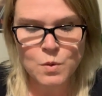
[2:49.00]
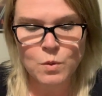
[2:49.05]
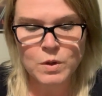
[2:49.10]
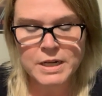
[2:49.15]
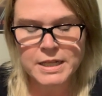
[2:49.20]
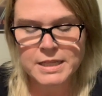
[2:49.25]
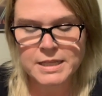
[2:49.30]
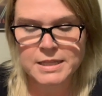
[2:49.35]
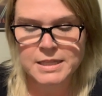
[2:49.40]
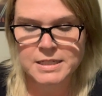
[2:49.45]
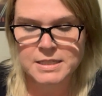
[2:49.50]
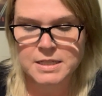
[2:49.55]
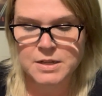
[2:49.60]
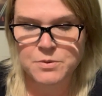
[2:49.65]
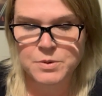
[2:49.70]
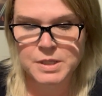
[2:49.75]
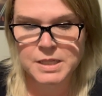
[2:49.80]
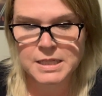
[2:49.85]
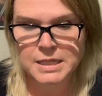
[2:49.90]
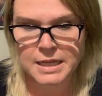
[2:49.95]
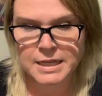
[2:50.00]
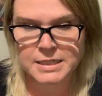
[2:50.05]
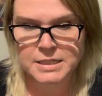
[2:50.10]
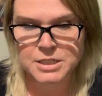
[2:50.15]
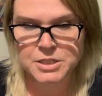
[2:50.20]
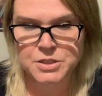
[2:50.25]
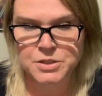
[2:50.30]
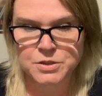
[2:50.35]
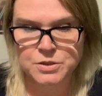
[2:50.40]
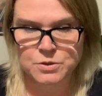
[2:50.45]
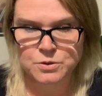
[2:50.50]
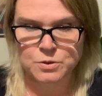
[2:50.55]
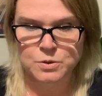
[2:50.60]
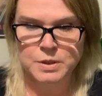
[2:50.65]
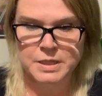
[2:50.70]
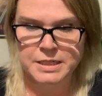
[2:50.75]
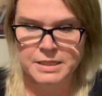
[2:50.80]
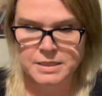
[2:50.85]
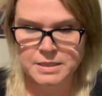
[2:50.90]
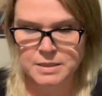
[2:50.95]
one of the things I really like to do
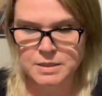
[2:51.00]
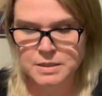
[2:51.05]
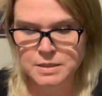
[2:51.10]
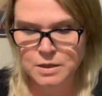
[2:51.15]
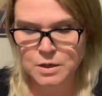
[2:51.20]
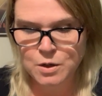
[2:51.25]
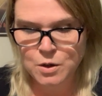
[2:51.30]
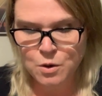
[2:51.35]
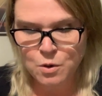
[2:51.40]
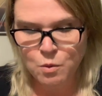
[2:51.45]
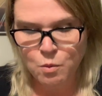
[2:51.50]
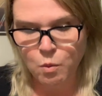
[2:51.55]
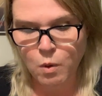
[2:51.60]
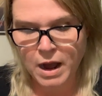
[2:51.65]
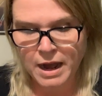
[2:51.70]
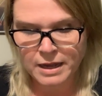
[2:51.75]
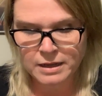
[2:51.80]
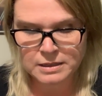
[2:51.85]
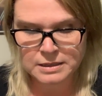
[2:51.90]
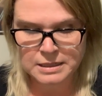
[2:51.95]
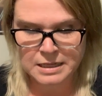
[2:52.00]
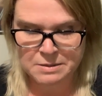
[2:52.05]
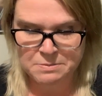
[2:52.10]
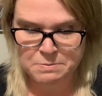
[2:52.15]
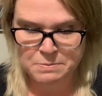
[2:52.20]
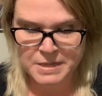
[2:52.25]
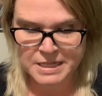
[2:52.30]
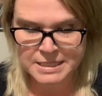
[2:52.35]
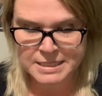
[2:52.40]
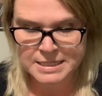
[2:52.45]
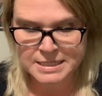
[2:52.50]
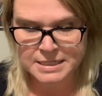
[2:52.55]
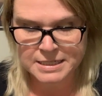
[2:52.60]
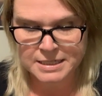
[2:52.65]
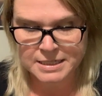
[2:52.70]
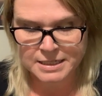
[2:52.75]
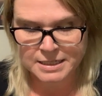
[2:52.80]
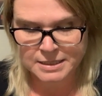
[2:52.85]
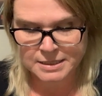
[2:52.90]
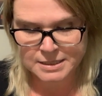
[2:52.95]
is while I'm mixing
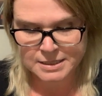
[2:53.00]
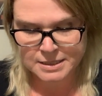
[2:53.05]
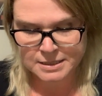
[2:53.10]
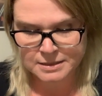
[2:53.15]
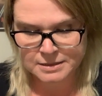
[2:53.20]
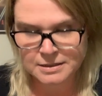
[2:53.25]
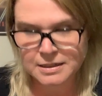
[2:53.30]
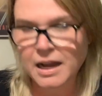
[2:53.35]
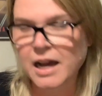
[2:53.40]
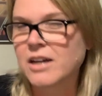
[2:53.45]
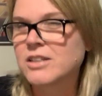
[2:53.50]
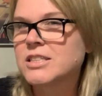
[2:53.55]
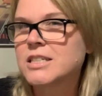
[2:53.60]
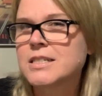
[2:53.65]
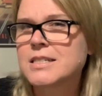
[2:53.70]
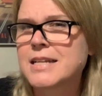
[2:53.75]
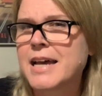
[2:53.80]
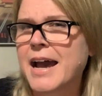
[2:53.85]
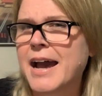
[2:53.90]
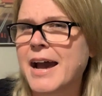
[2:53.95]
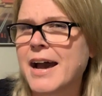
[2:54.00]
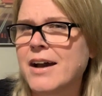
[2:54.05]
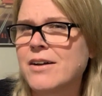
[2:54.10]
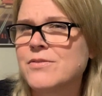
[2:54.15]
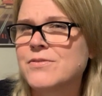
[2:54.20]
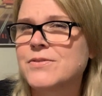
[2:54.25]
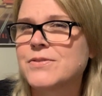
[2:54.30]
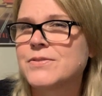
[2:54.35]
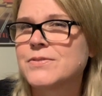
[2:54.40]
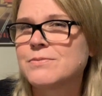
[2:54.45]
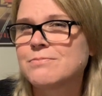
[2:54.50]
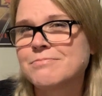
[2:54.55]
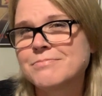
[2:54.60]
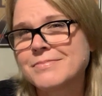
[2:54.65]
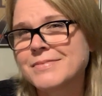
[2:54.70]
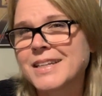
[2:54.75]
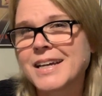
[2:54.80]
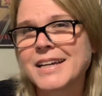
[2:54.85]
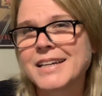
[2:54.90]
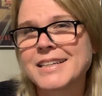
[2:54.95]
it, I'll just have
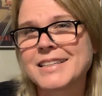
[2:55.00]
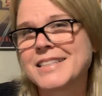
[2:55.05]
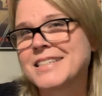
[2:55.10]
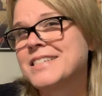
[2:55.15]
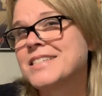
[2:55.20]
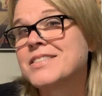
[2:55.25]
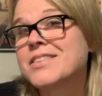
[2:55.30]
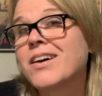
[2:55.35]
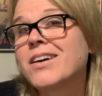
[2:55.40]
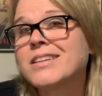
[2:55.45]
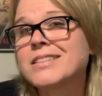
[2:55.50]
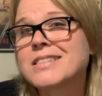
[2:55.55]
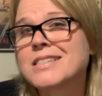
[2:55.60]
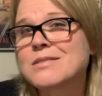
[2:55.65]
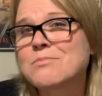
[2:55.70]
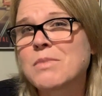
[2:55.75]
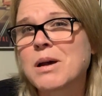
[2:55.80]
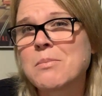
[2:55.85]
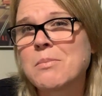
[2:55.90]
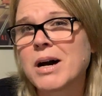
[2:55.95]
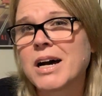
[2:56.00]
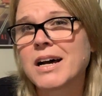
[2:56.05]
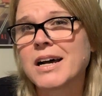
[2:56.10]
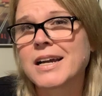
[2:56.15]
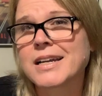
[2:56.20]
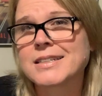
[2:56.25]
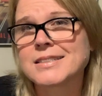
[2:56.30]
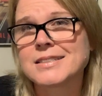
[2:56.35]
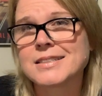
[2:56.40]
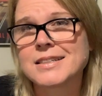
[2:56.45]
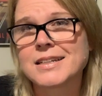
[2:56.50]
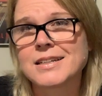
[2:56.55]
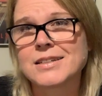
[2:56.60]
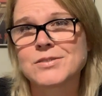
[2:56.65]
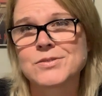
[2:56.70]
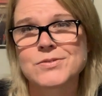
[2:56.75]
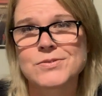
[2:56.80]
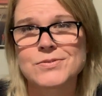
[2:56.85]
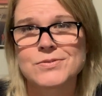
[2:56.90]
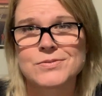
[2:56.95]
like these thoughts in my mind
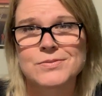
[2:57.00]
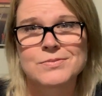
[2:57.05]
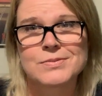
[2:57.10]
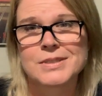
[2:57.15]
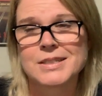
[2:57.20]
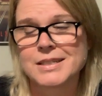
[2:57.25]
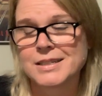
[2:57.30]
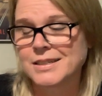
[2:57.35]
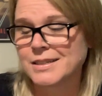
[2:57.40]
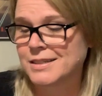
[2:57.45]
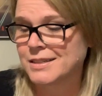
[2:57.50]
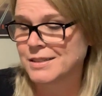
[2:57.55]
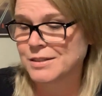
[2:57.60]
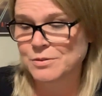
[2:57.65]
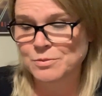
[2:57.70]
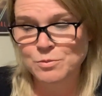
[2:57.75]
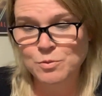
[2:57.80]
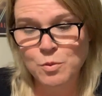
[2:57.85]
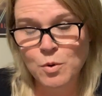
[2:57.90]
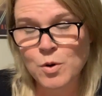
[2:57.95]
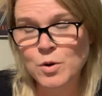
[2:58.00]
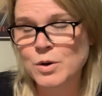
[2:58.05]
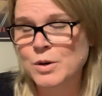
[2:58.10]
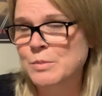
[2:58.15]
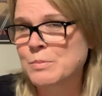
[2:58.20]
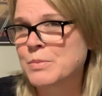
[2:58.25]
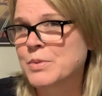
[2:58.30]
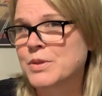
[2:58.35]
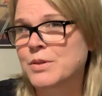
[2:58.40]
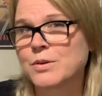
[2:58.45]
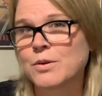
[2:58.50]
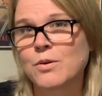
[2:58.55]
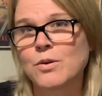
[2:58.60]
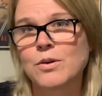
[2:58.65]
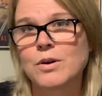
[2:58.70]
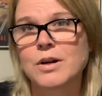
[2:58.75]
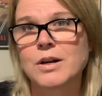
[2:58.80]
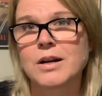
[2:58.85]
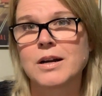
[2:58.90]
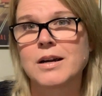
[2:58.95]
of warmth
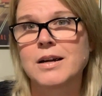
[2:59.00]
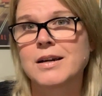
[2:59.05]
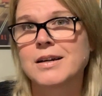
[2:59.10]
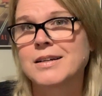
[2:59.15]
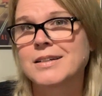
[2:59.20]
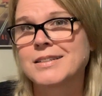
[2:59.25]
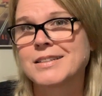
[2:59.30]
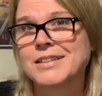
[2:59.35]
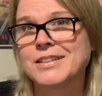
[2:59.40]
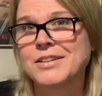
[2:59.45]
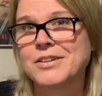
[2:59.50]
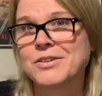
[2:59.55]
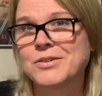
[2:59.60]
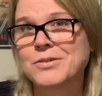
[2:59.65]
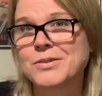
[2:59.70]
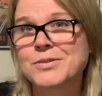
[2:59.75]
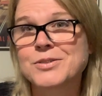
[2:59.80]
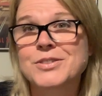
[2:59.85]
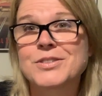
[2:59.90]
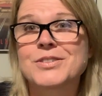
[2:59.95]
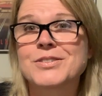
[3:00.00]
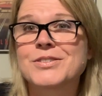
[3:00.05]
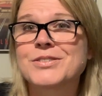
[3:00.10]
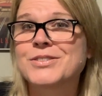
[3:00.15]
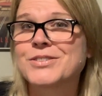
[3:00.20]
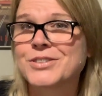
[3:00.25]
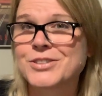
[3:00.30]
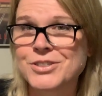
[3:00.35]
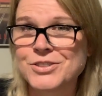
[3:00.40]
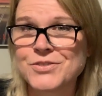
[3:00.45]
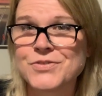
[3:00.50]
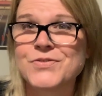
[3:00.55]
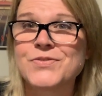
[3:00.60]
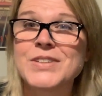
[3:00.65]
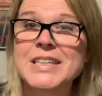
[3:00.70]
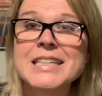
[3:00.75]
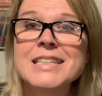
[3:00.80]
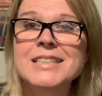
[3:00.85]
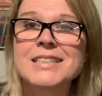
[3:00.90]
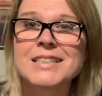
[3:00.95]
or, you know, the, the good
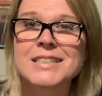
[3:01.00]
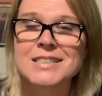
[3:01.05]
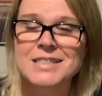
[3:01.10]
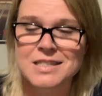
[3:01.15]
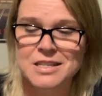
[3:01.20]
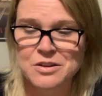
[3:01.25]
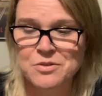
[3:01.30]
feelings,